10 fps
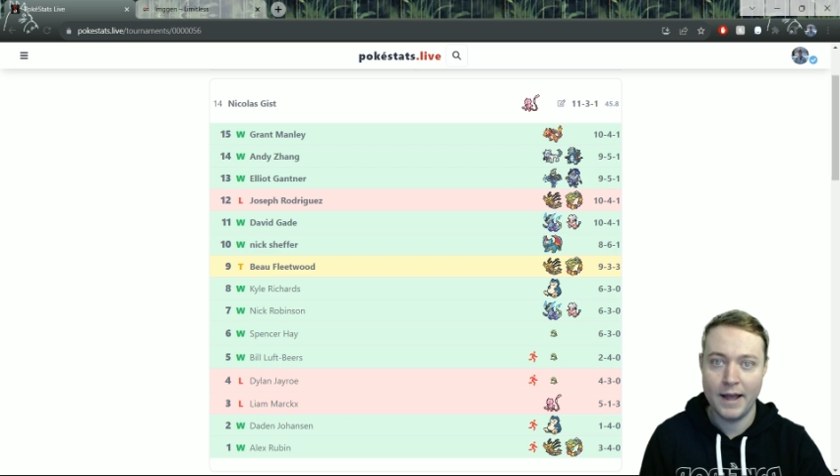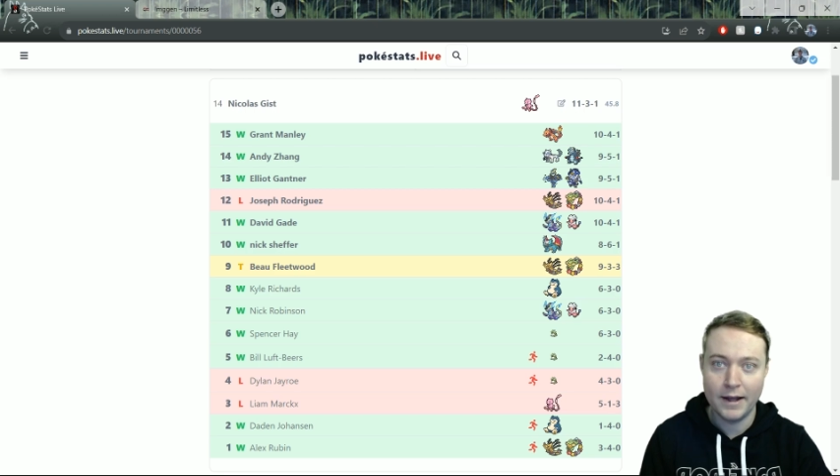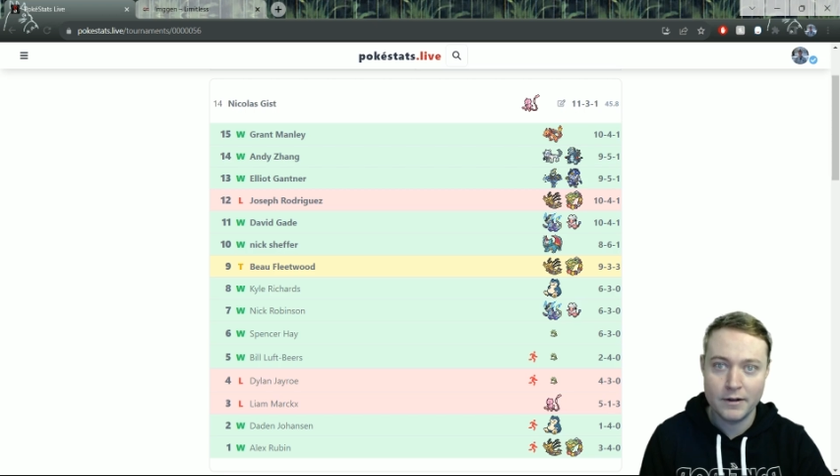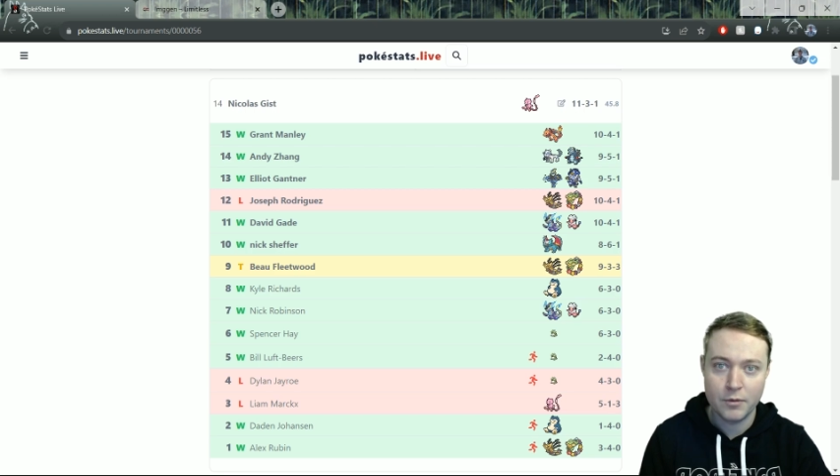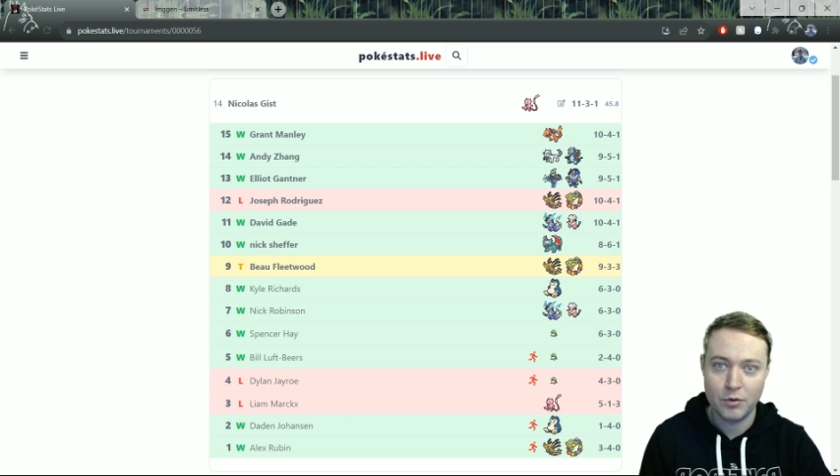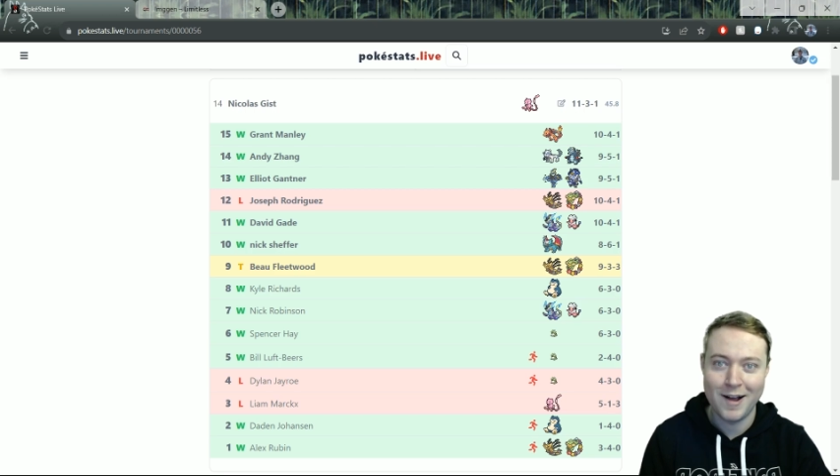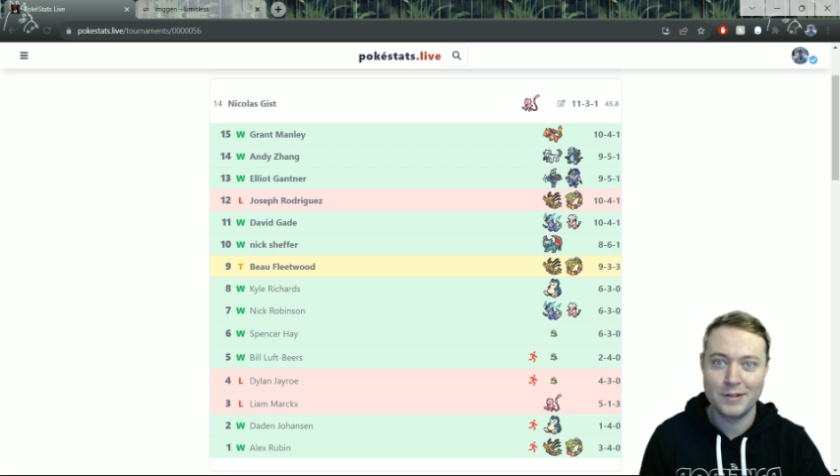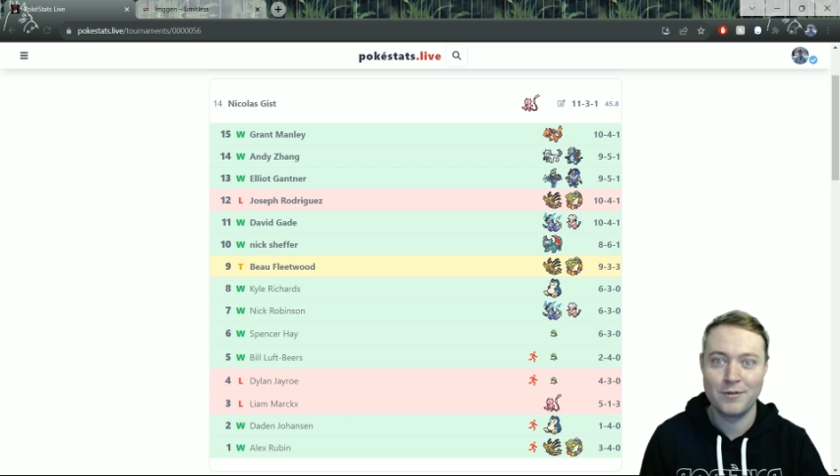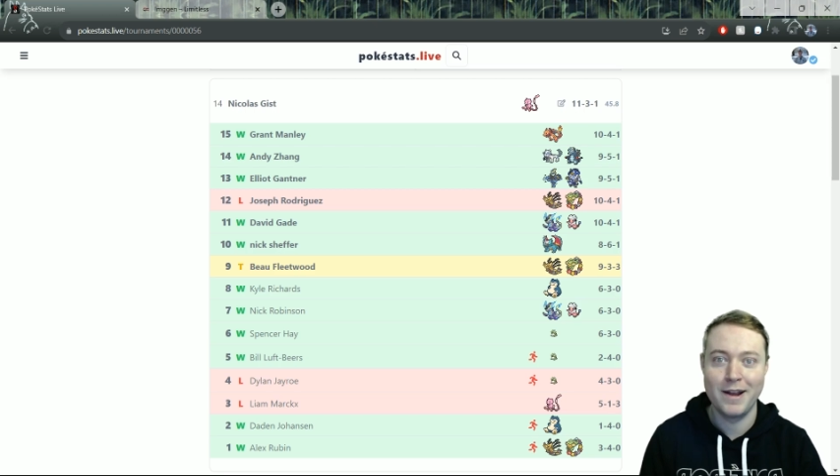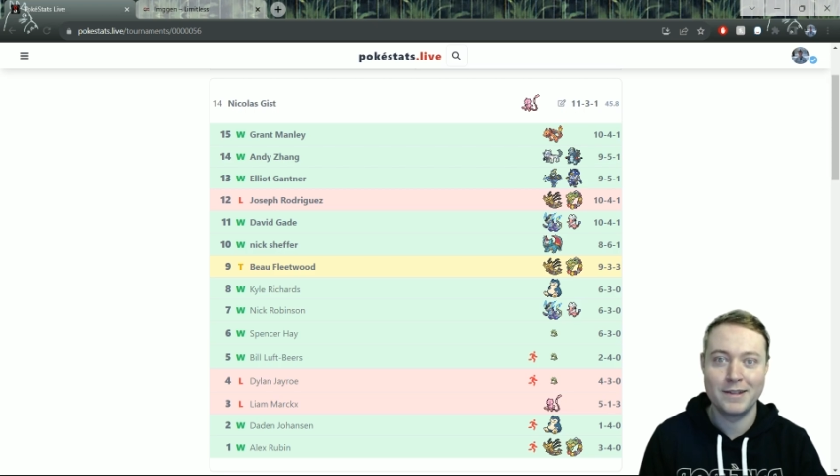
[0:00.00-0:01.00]
was ahead of the
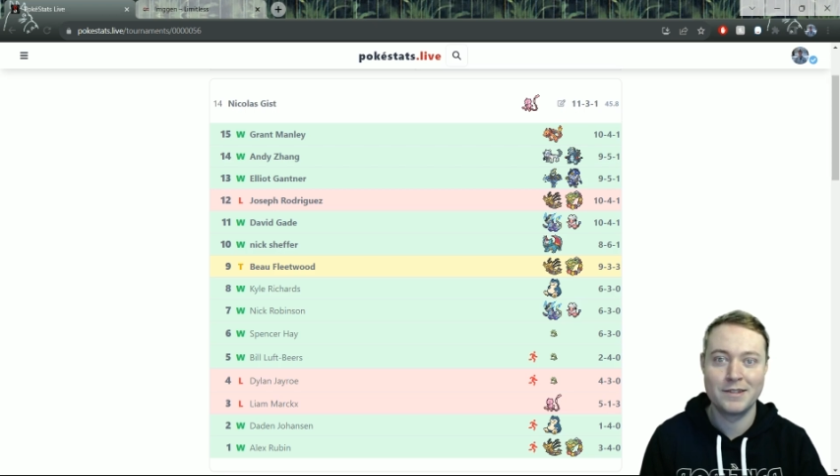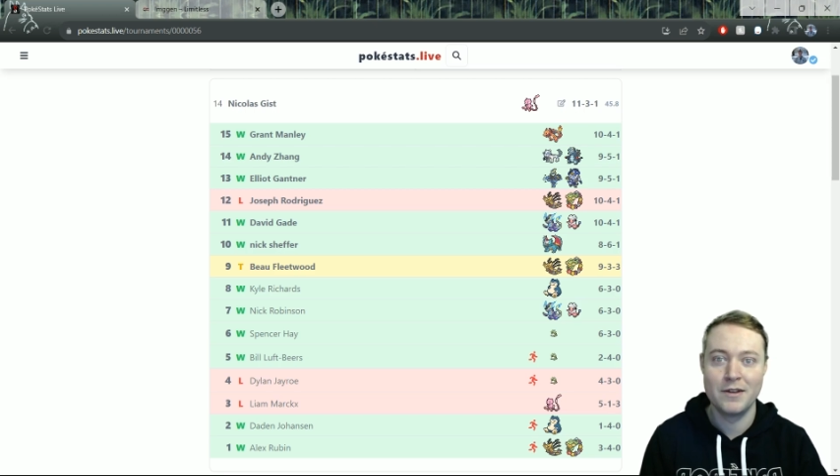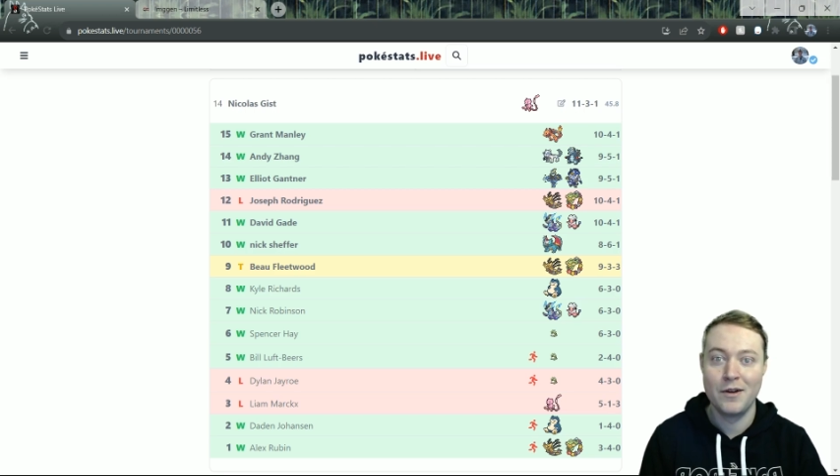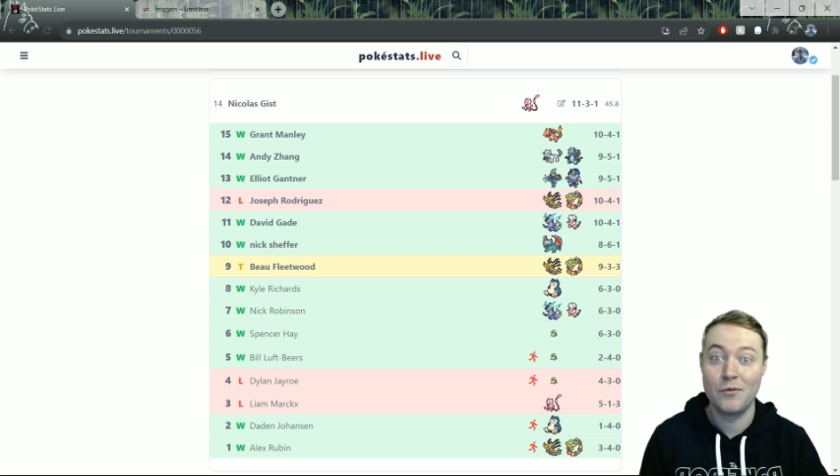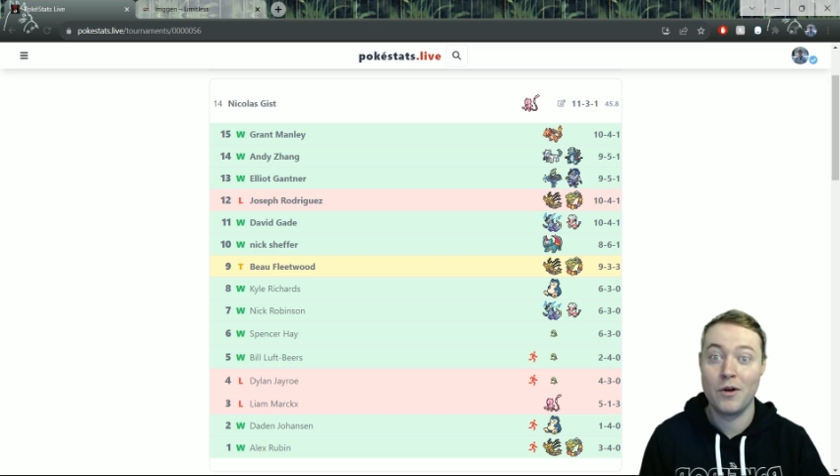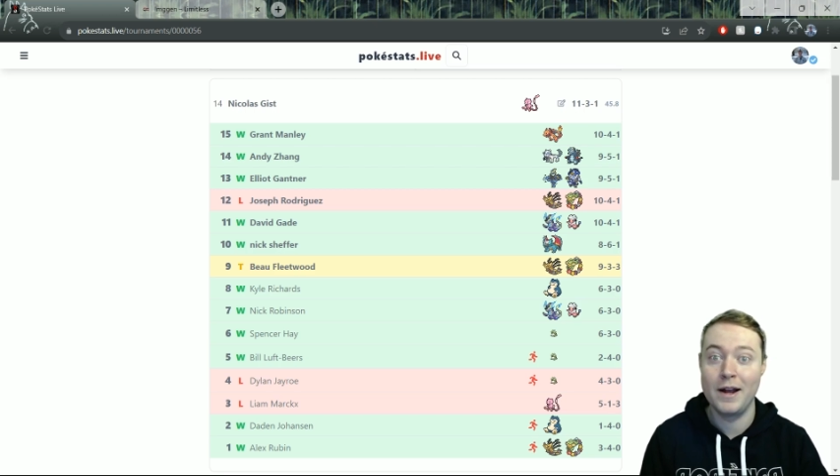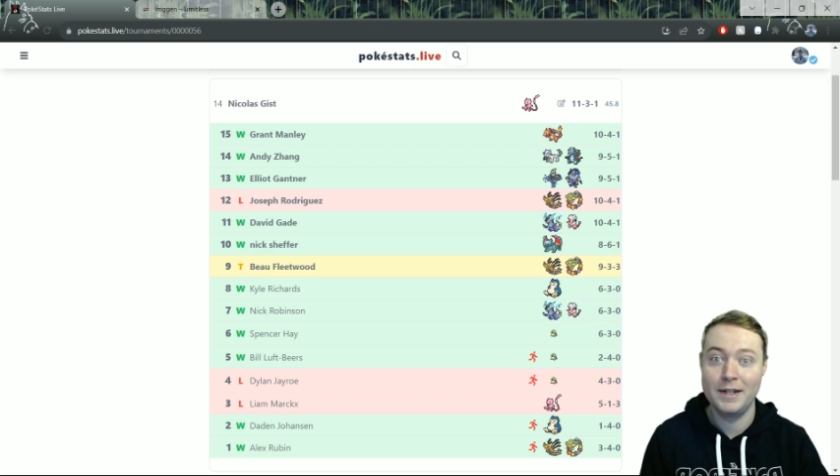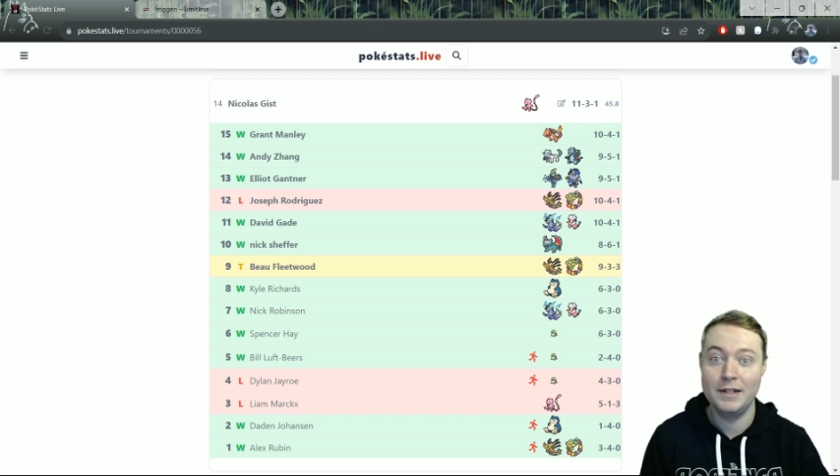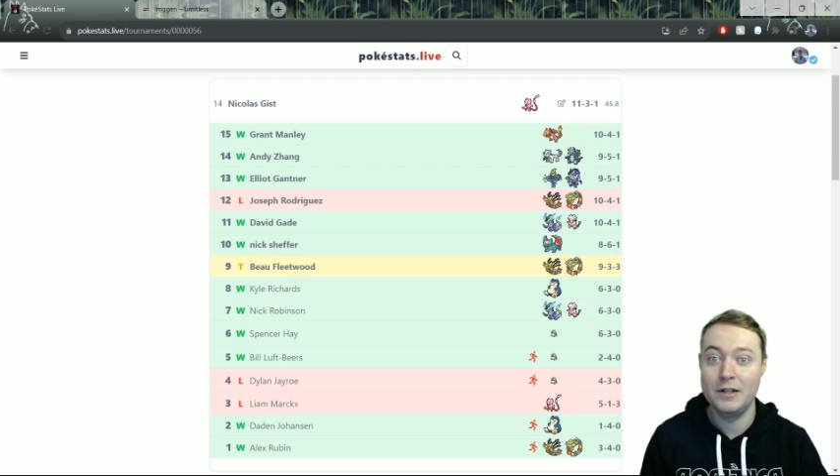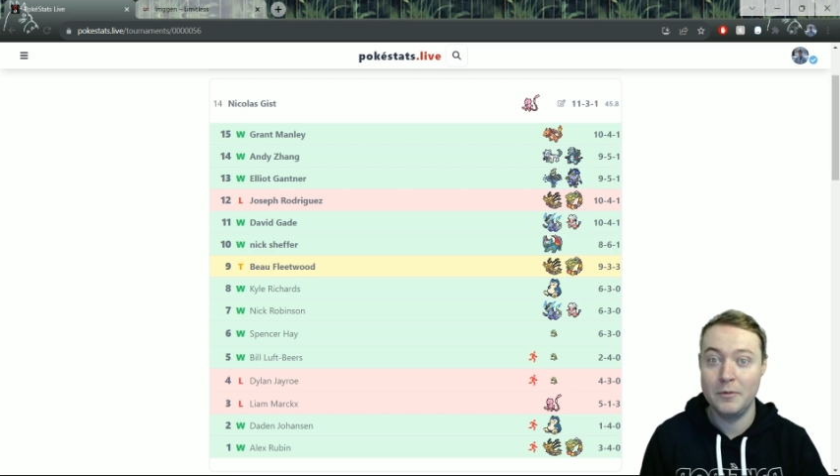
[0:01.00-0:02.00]
prize race, where I
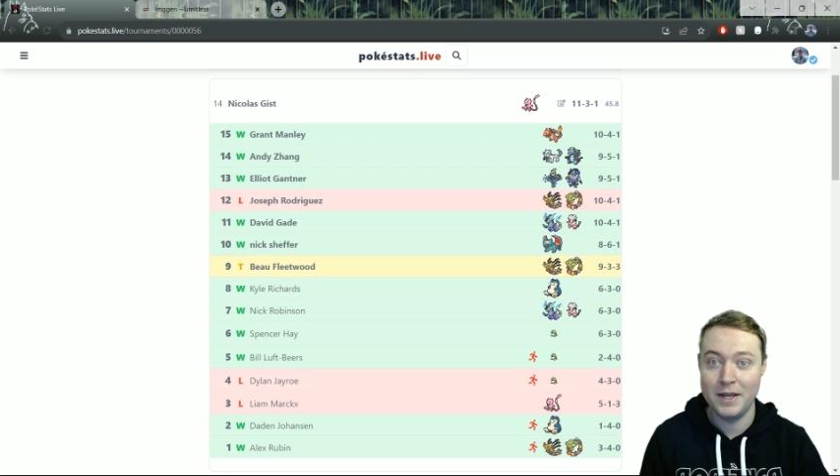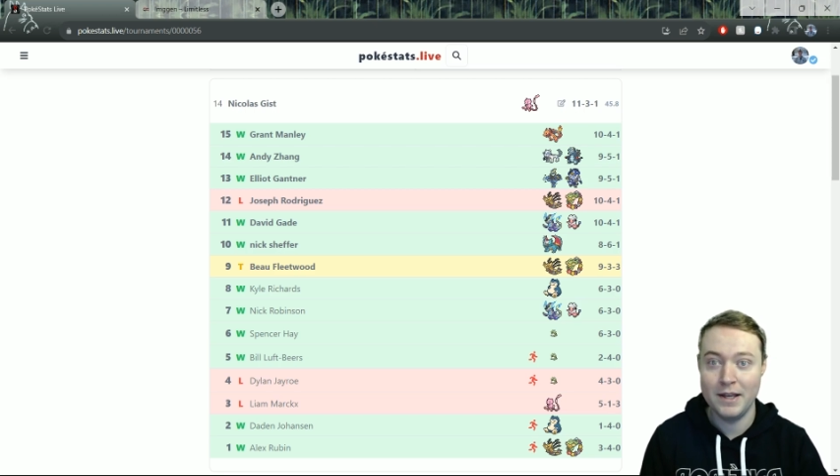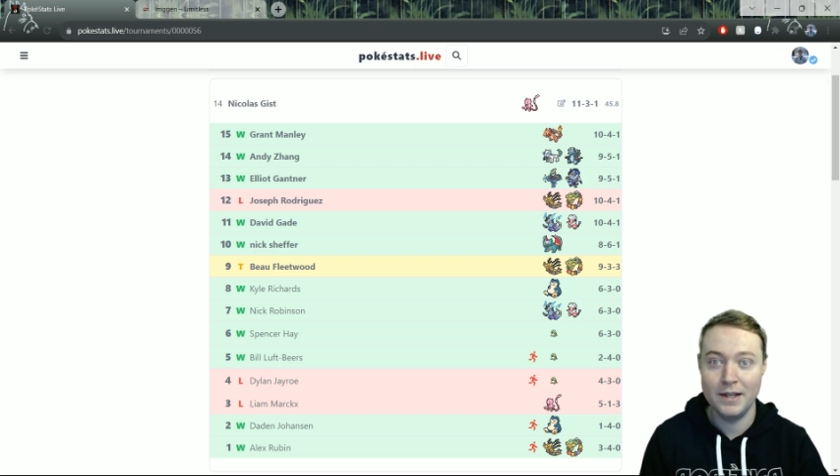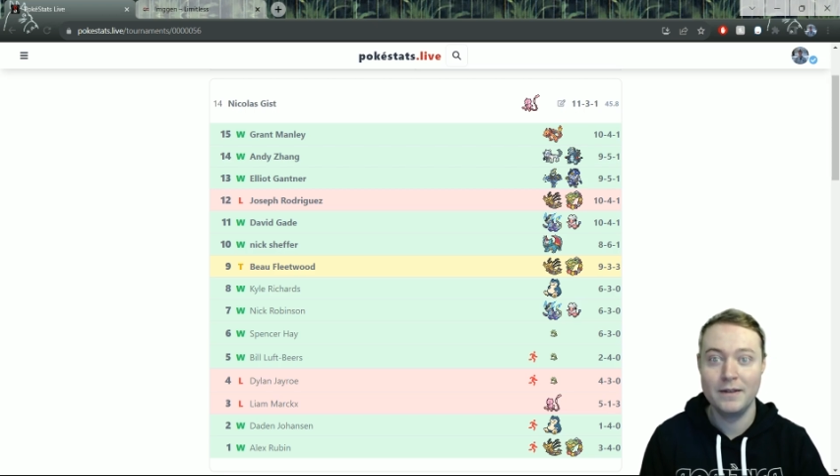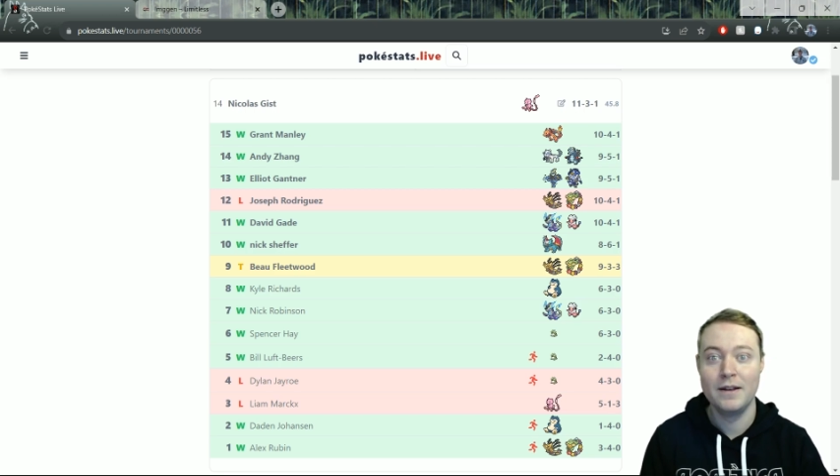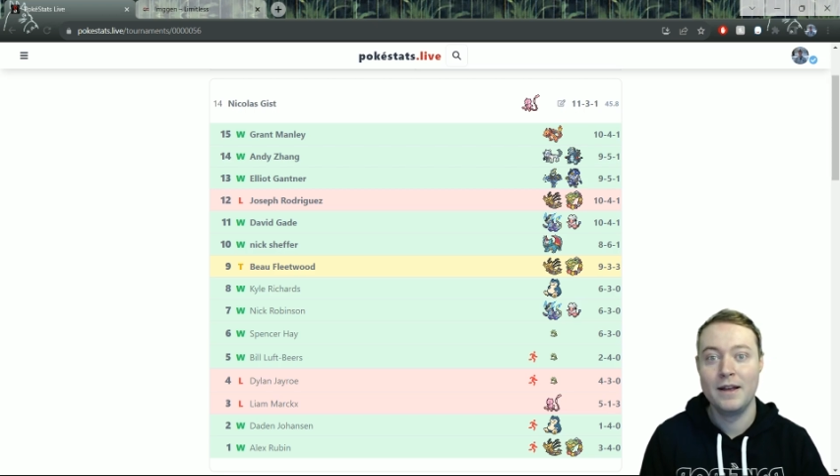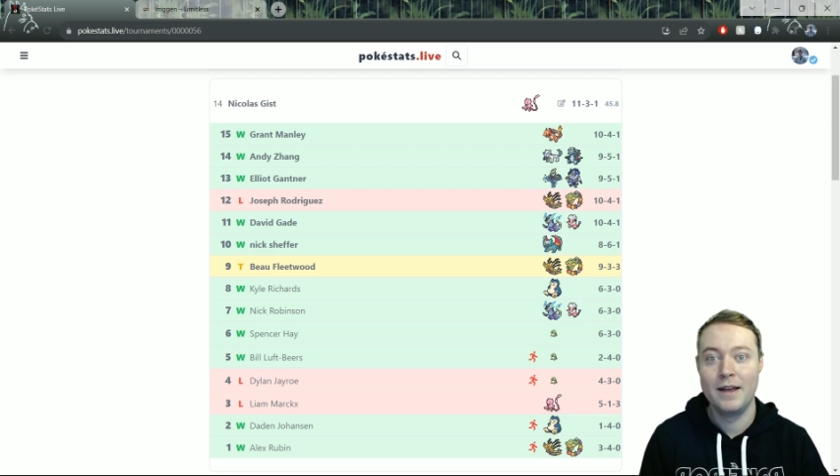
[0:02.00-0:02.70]
needed to be,